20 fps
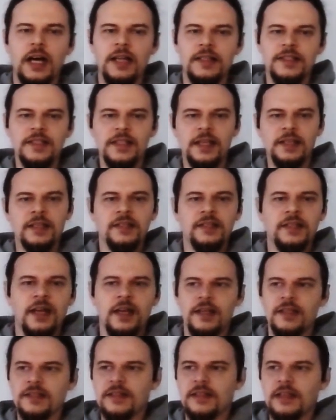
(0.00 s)

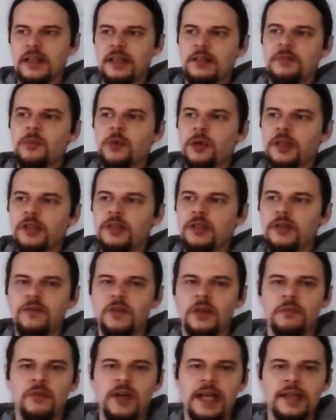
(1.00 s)
unsanitized input
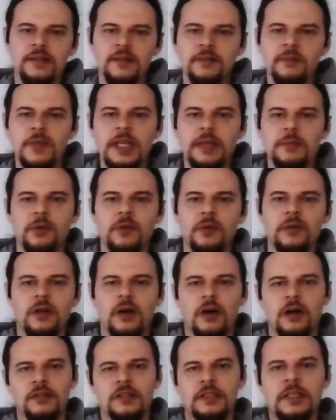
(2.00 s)
from random people
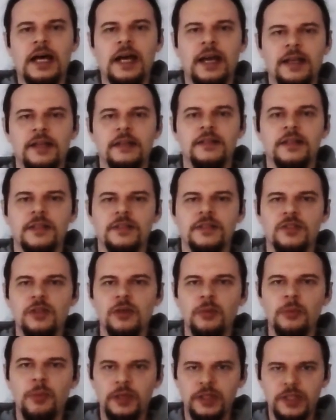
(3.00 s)
online that
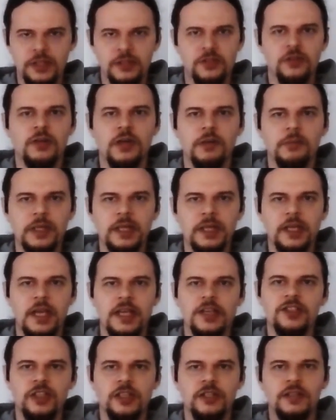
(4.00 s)
you put in your
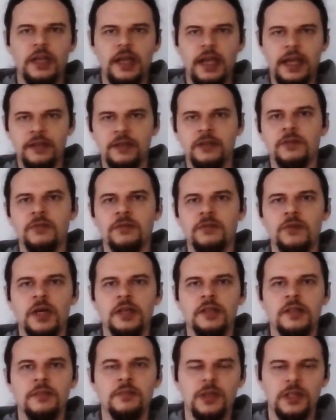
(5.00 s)
application and
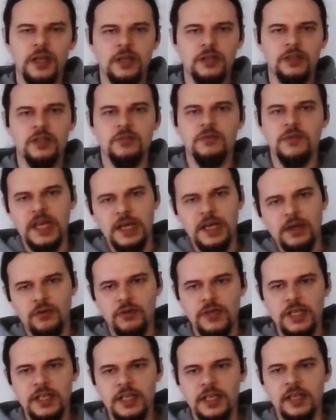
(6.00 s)
run in production without
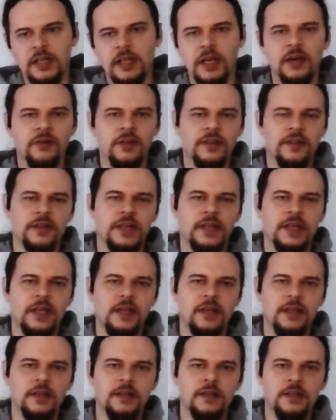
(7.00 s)
reading, aren't they?